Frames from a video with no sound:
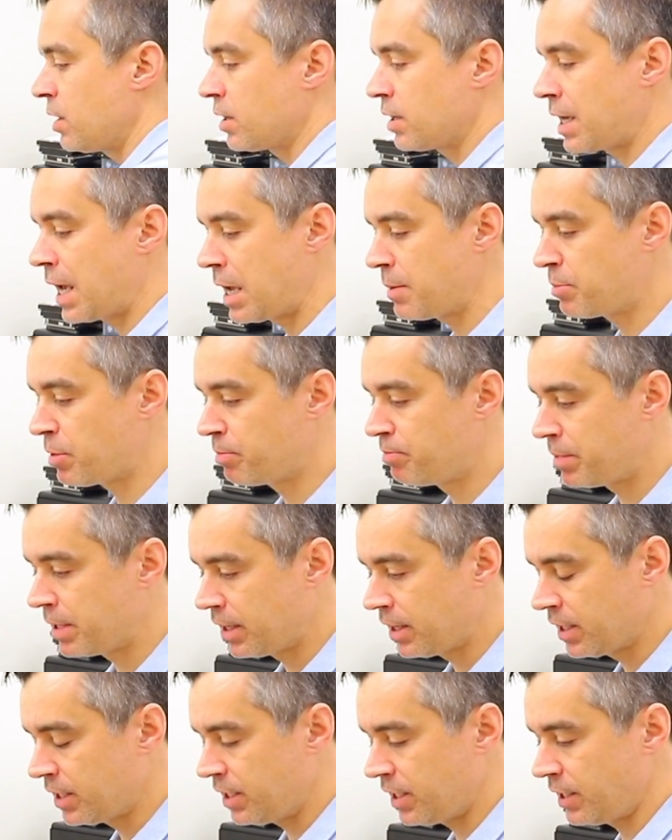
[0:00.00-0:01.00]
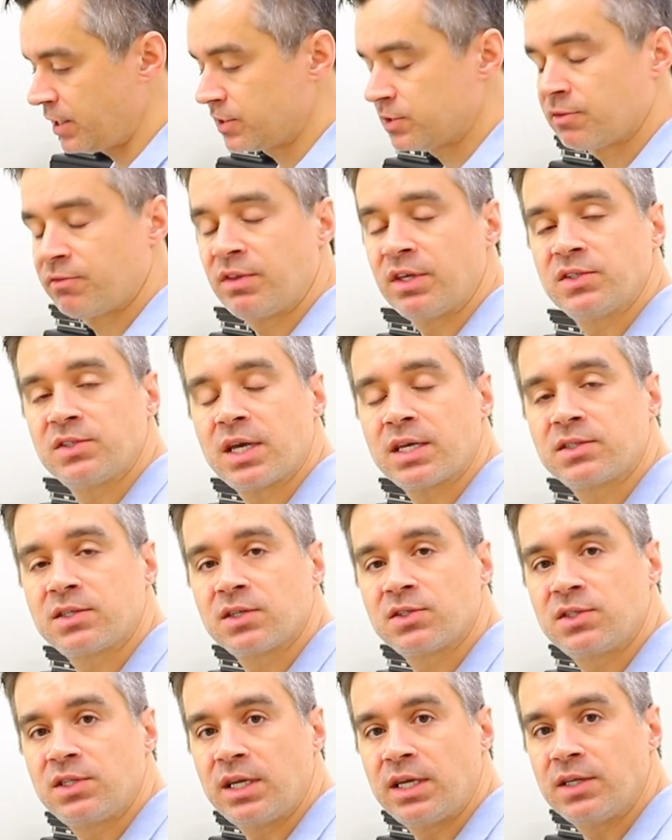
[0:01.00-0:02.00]
capabilities of these
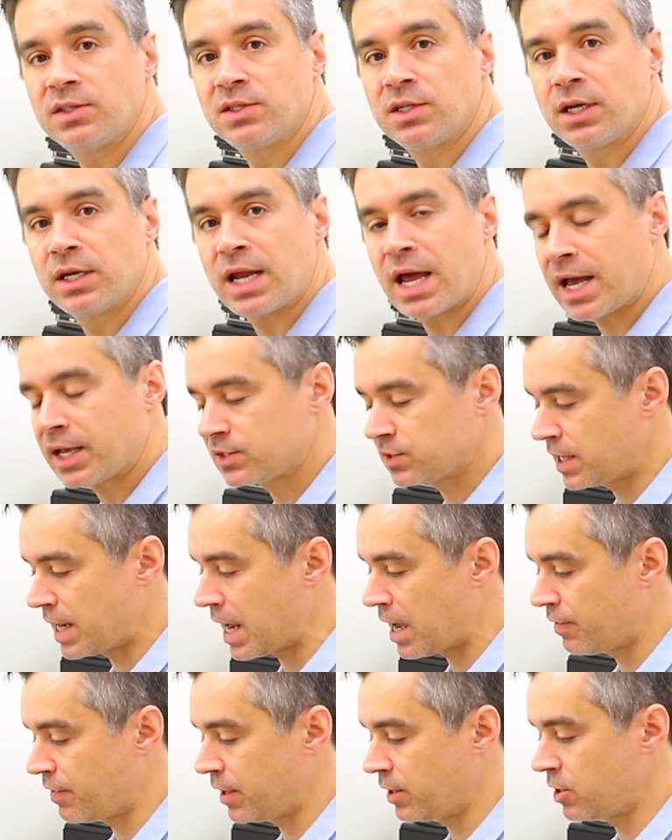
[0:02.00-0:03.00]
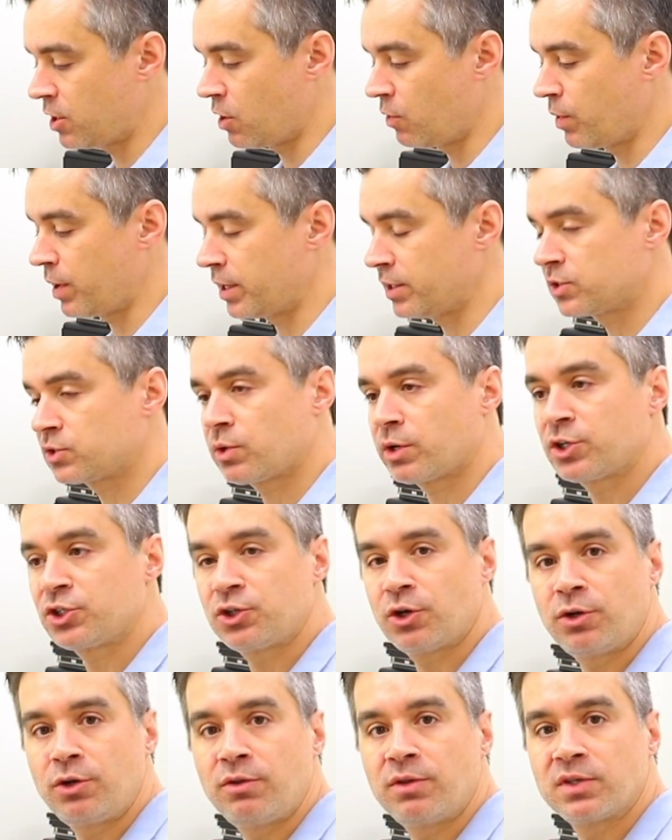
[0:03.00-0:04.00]
SSDs in a NAS and how they go in. So I
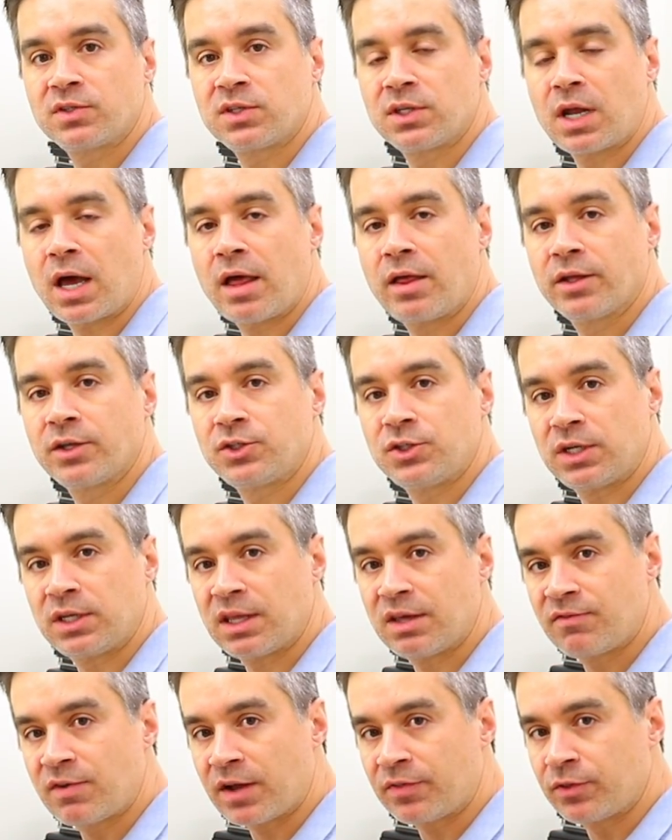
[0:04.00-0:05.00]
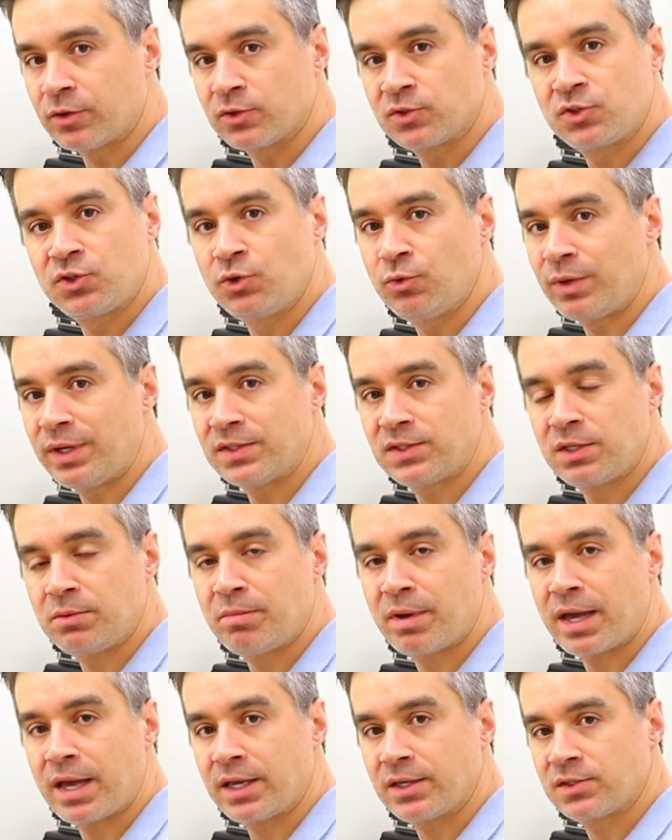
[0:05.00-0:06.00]
showed you the Synology. They've got those two easy
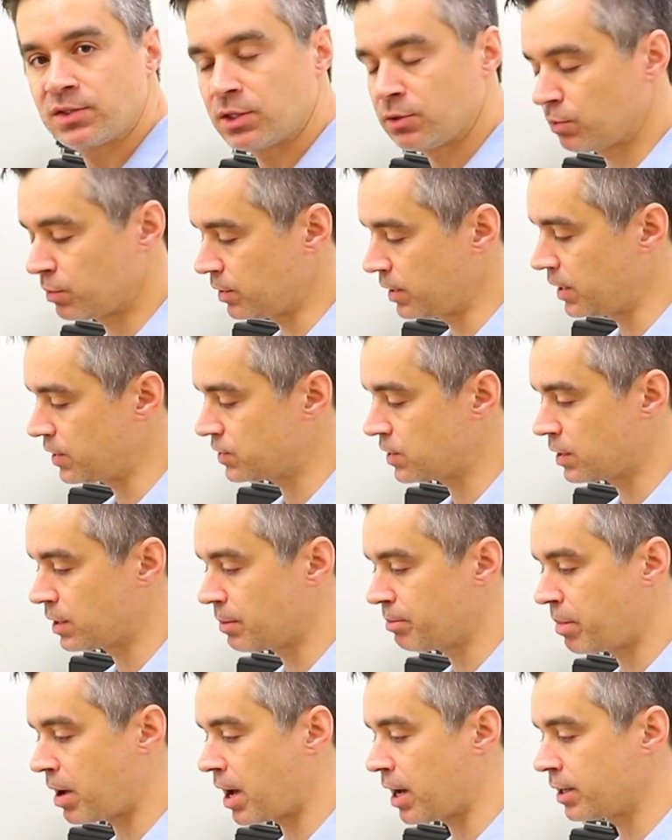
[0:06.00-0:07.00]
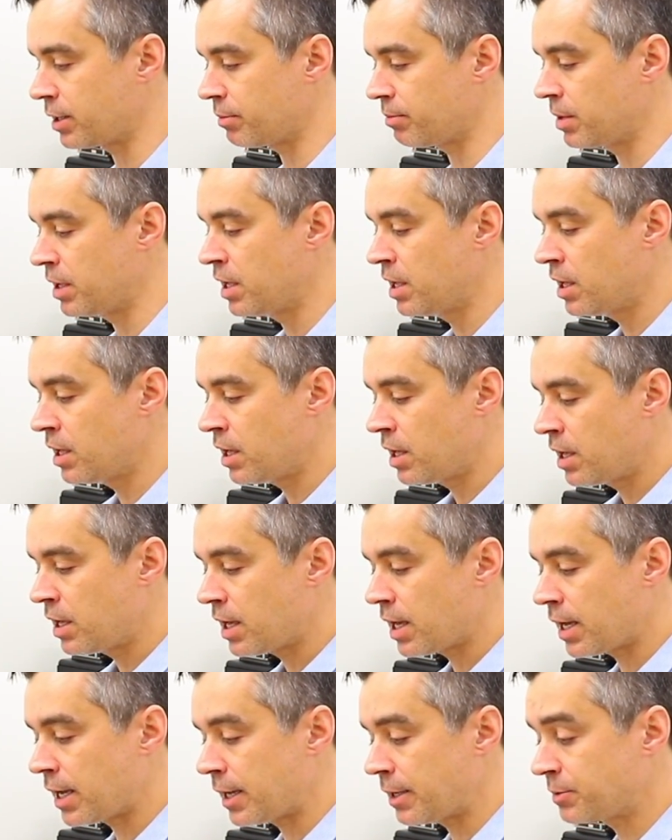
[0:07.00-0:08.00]
bays that release on the bottom.
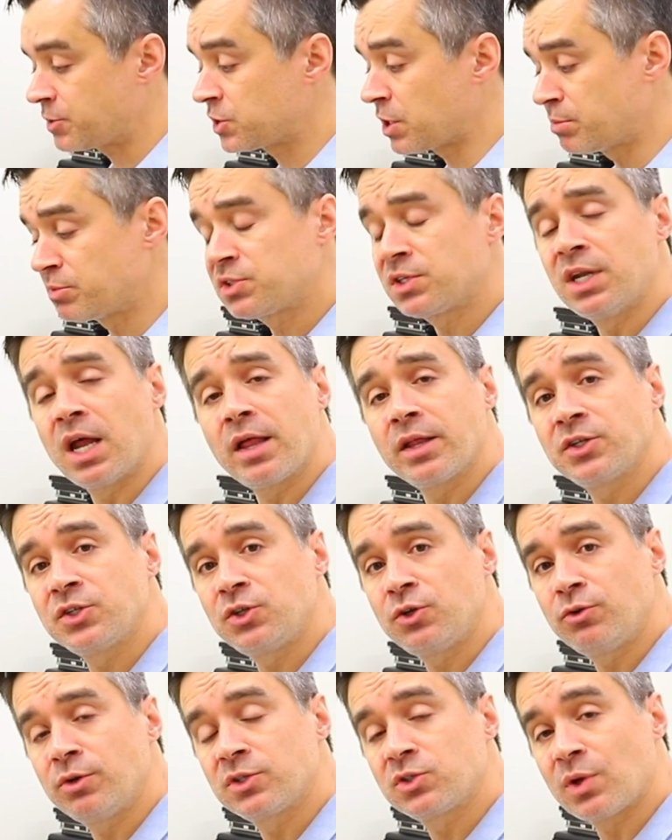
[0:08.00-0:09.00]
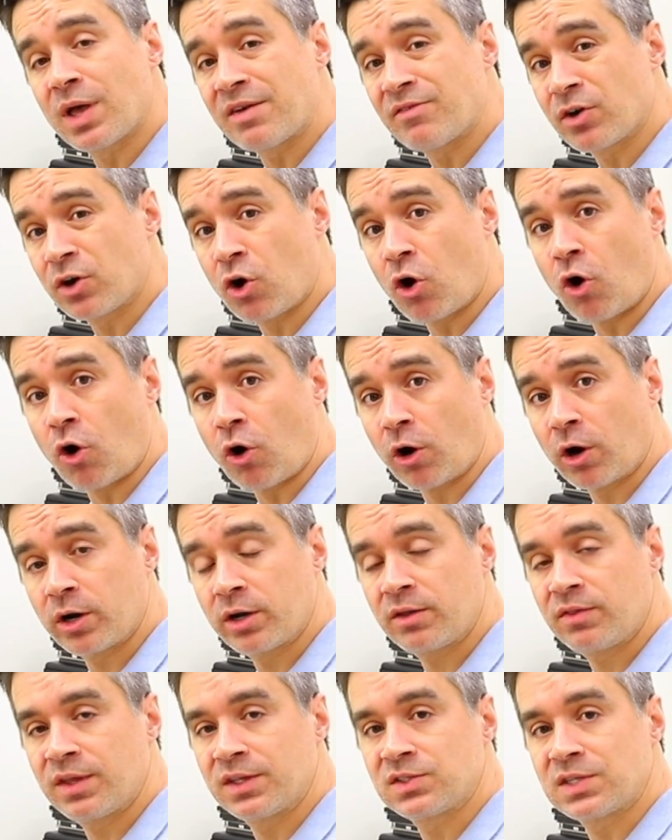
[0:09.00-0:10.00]
Uh, some Synology units will have a
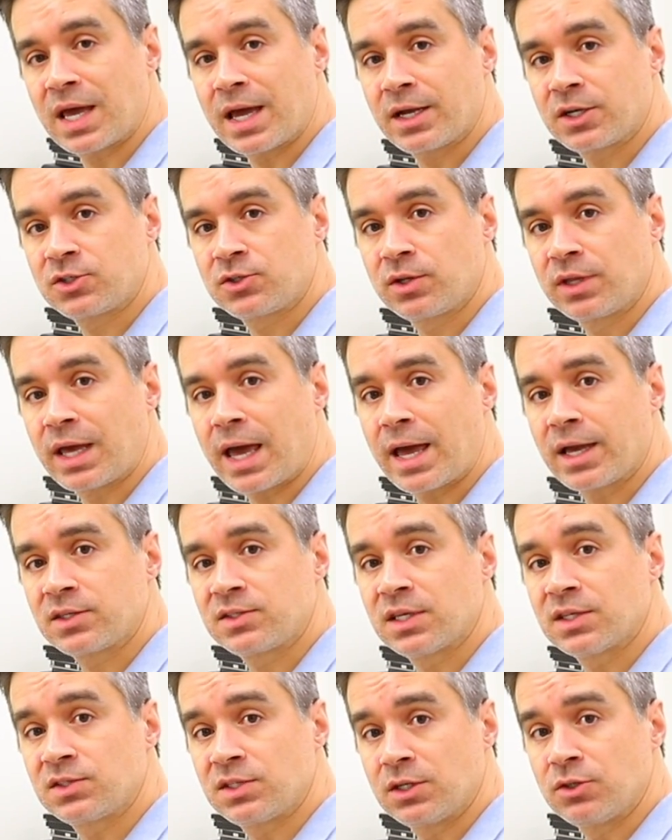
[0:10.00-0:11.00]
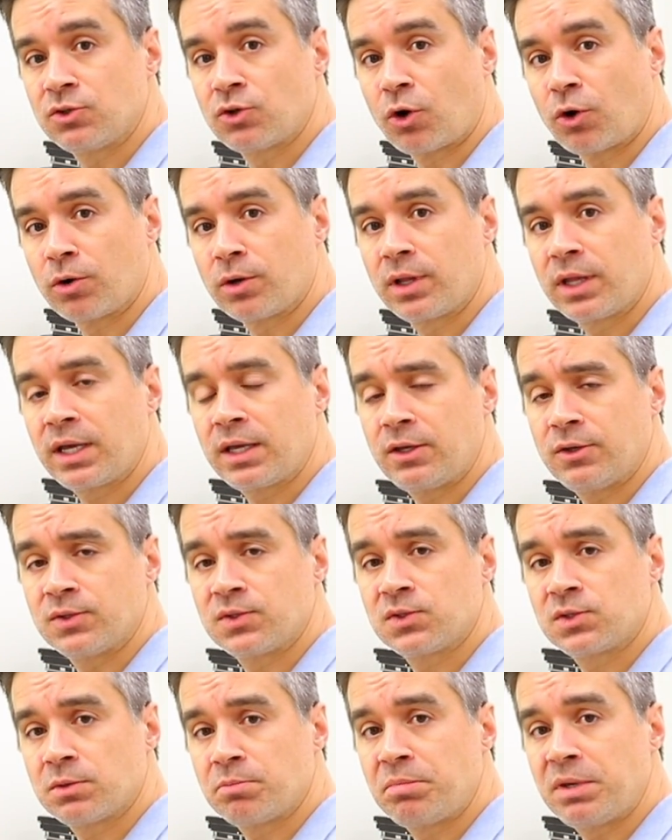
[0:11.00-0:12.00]
card that's actually accessed internally. It
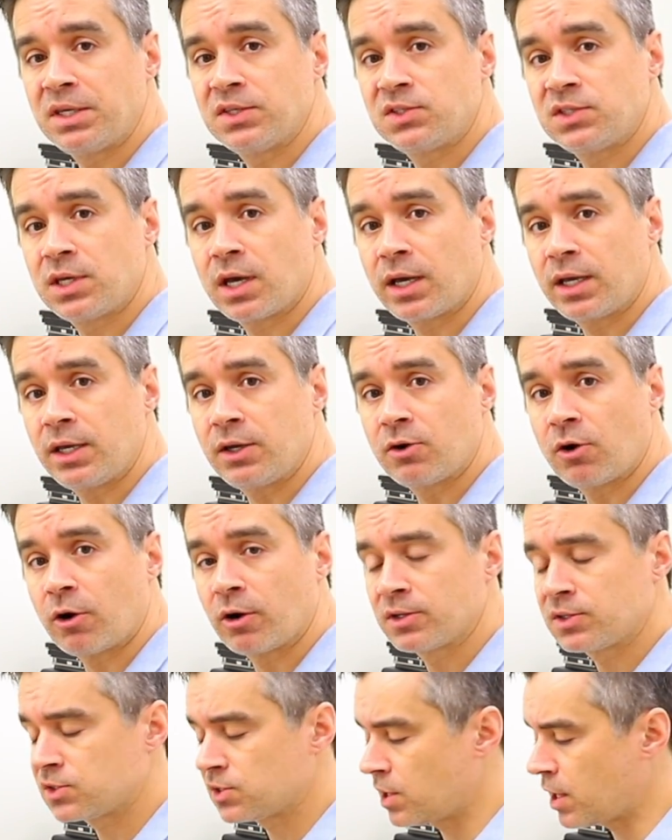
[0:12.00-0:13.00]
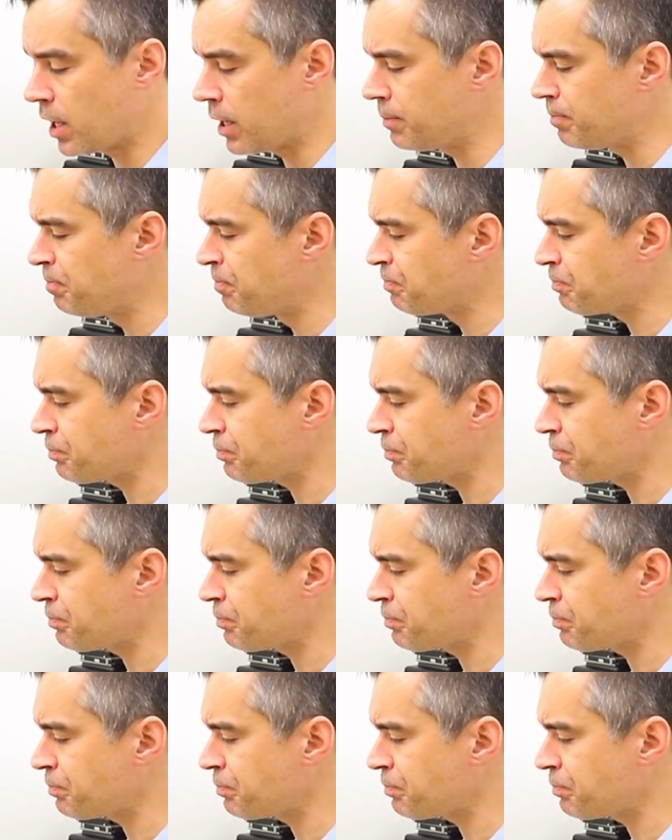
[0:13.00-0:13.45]
uses a PCIe card slot.